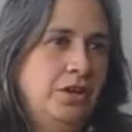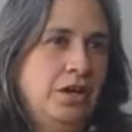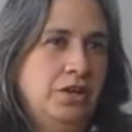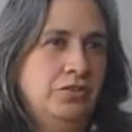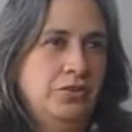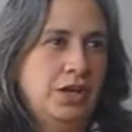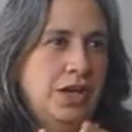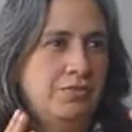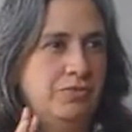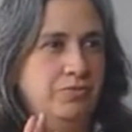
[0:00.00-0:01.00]
And so they
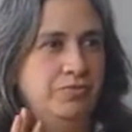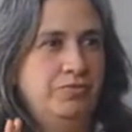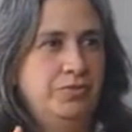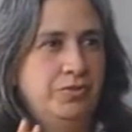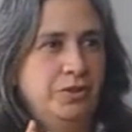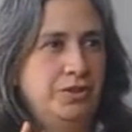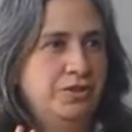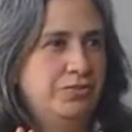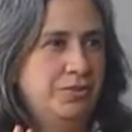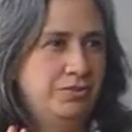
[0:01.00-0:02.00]
have sort of
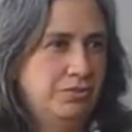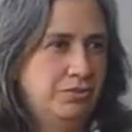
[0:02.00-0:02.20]
different